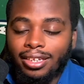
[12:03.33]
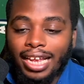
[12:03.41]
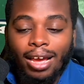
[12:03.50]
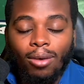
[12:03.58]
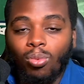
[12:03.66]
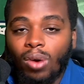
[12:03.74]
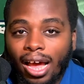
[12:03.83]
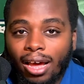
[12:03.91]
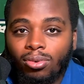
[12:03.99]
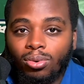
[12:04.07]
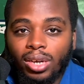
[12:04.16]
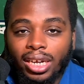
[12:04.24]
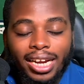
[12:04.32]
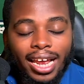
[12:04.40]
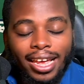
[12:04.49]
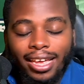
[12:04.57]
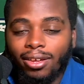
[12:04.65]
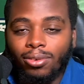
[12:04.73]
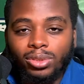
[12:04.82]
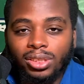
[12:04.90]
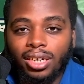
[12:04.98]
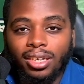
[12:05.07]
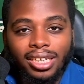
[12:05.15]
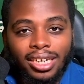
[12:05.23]
That Waddle and that Hill
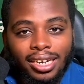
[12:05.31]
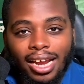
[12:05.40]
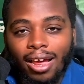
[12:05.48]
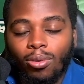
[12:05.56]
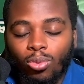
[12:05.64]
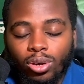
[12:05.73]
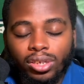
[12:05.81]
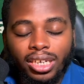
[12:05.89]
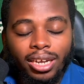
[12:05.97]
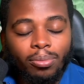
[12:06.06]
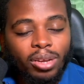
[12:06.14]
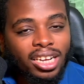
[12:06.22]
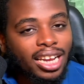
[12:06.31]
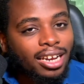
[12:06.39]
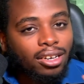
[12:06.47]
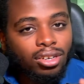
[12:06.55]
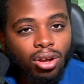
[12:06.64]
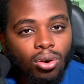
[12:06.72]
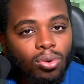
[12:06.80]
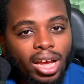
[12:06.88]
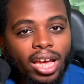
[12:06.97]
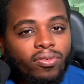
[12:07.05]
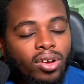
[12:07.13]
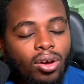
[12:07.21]
jump did not work there, but they don't
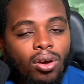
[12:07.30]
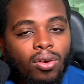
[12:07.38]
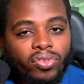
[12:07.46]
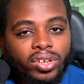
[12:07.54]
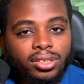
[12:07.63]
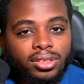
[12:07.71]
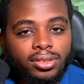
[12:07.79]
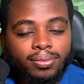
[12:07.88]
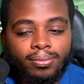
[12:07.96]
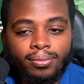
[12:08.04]
have an offense.